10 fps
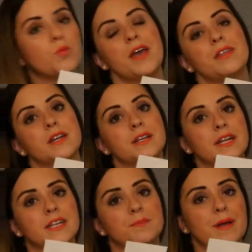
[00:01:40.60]
way that it
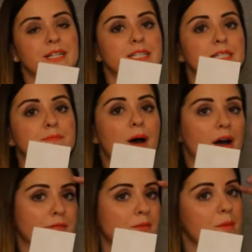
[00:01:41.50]
has been
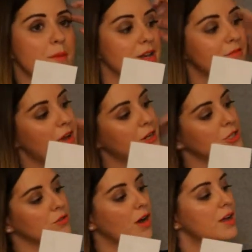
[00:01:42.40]
spun from the
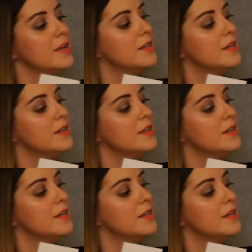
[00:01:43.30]
manufacturer,